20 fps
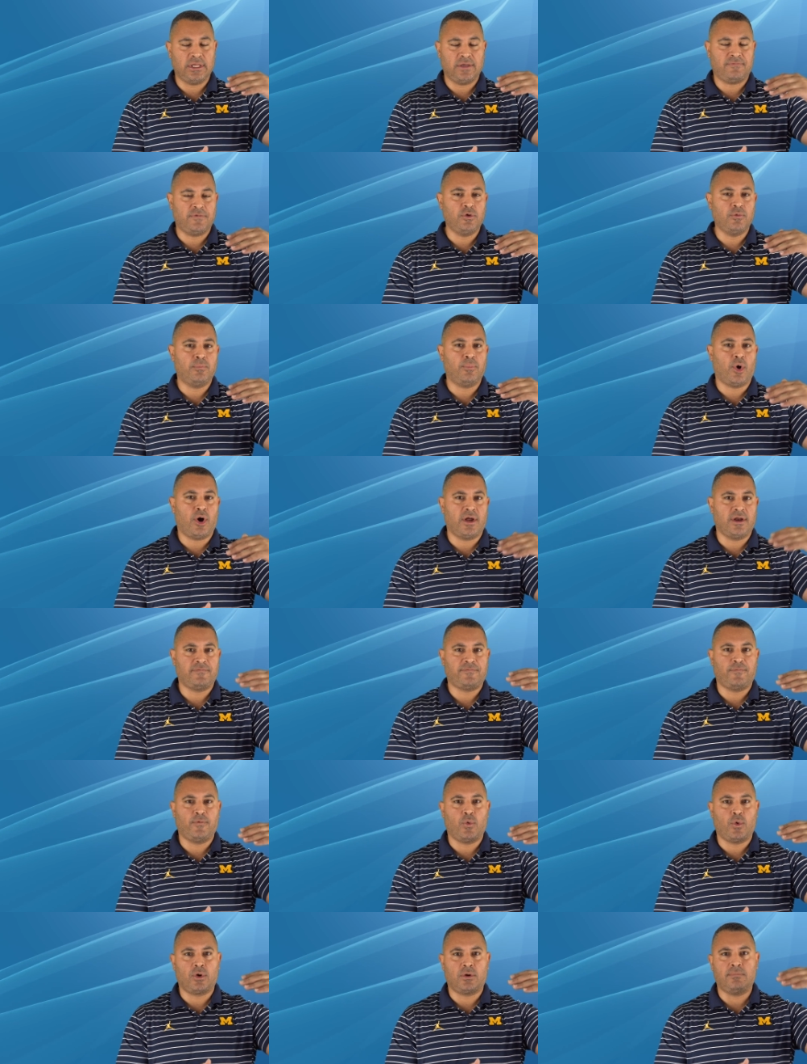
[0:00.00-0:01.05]
if you bought it
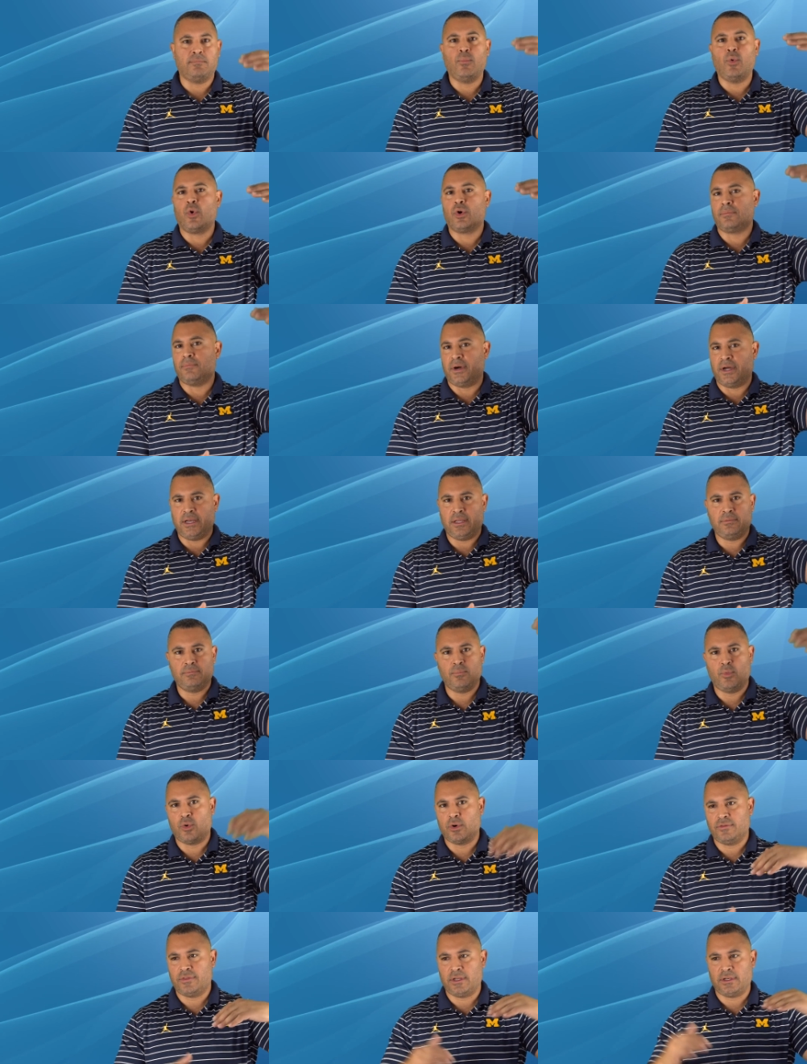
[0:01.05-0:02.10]
for more money,
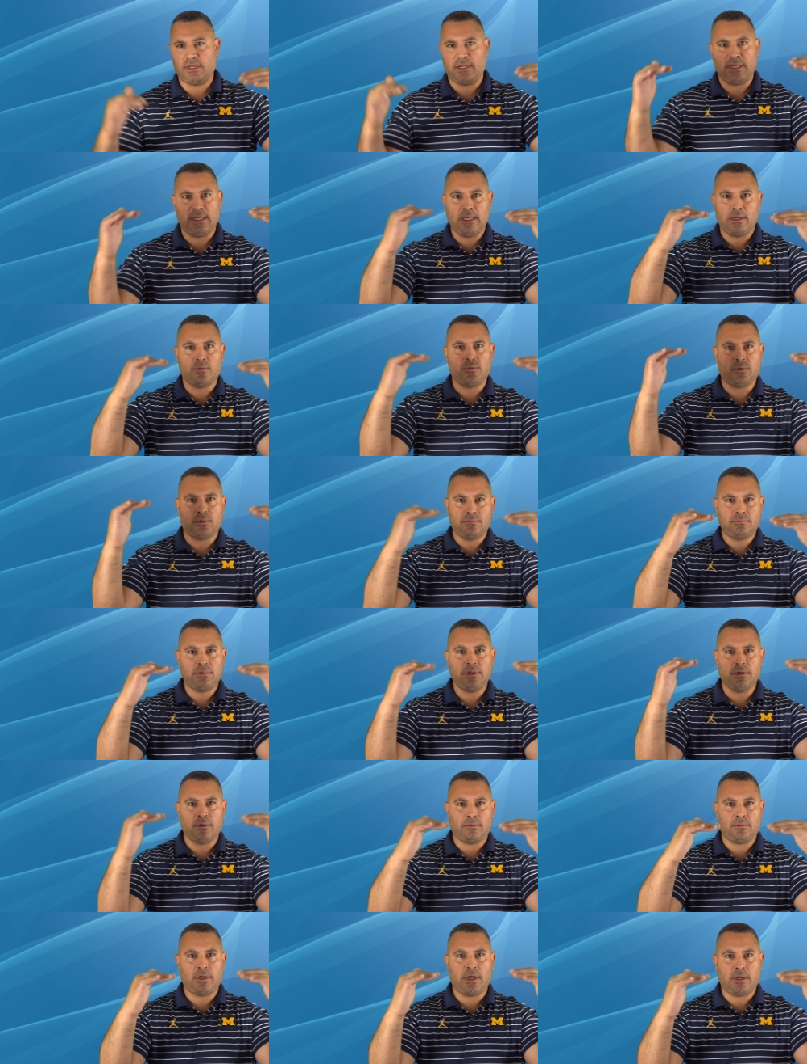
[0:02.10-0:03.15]
more than the equal,
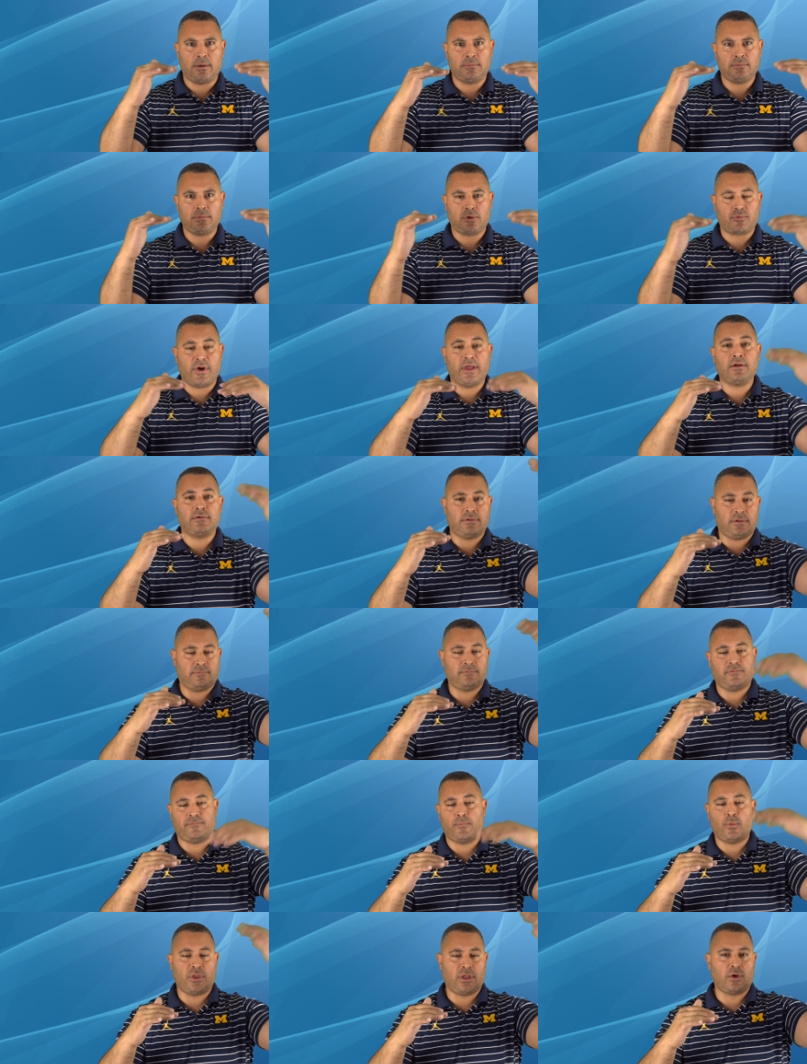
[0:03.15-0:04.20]

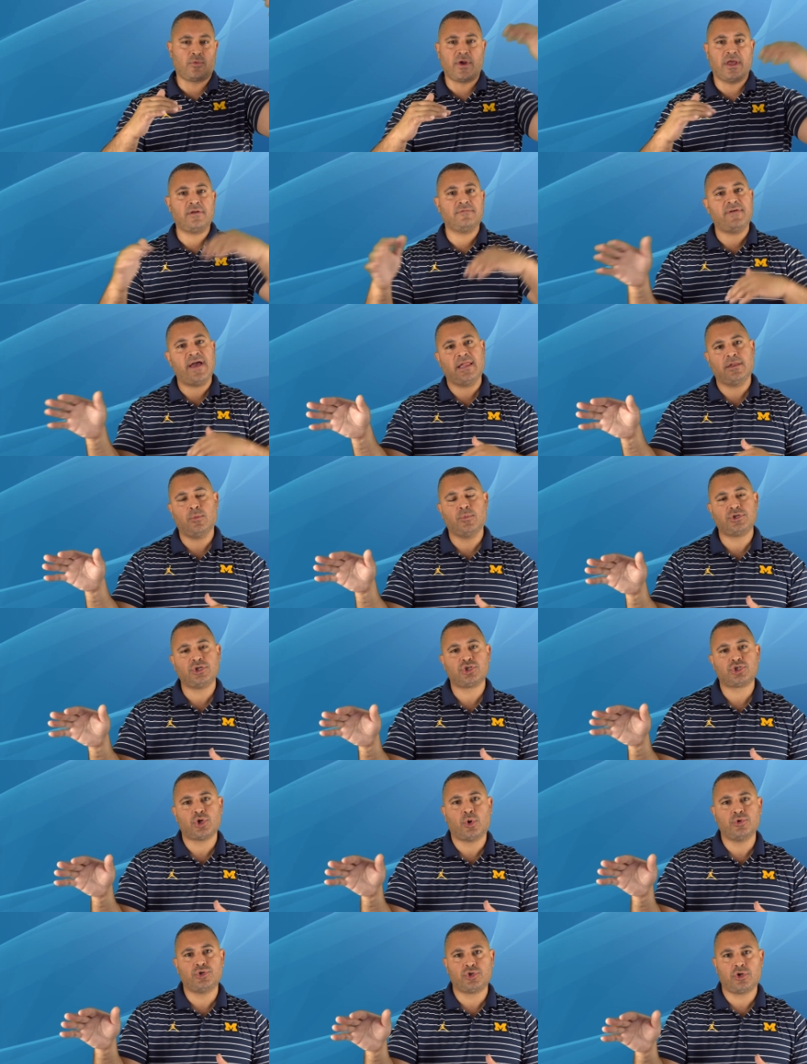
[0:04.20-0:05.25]
more than greater value in which you
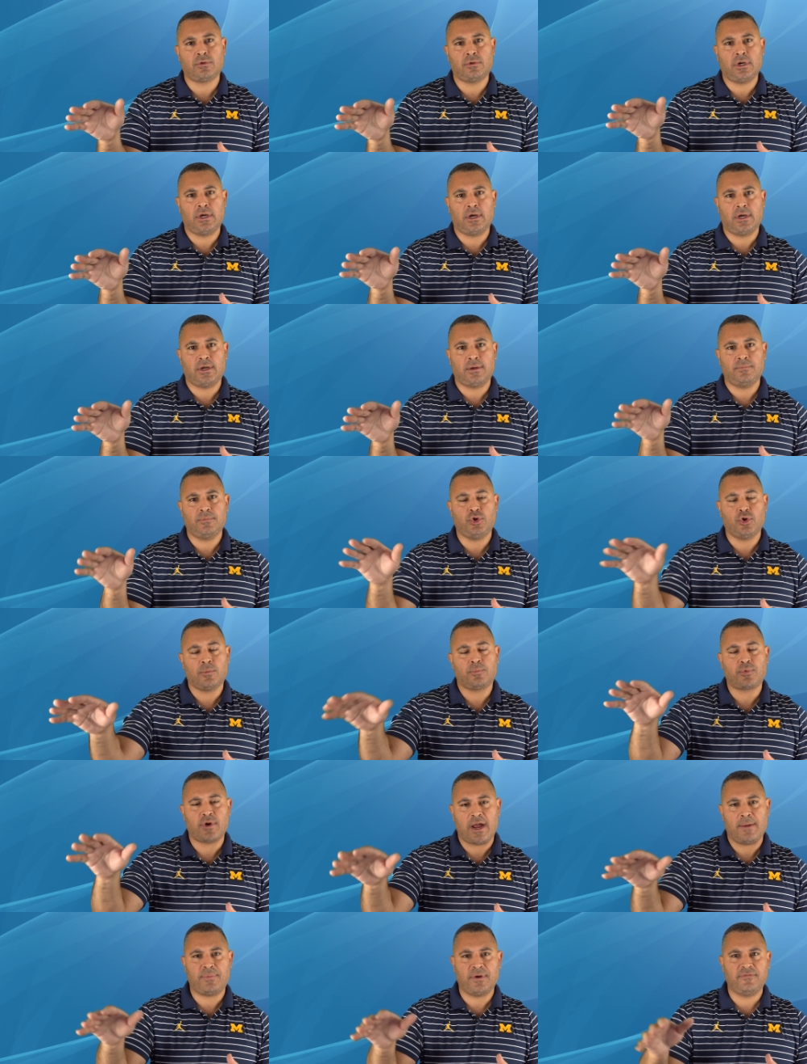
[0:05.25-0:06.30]
sold your
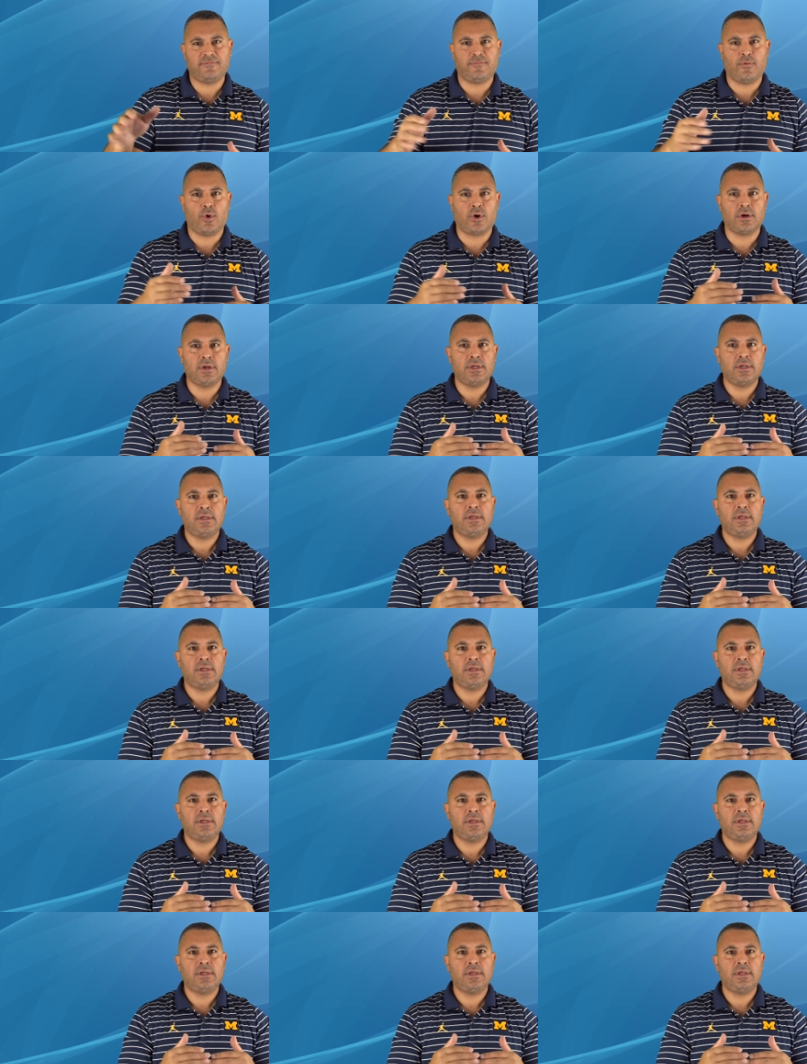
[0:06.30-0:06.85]
property for,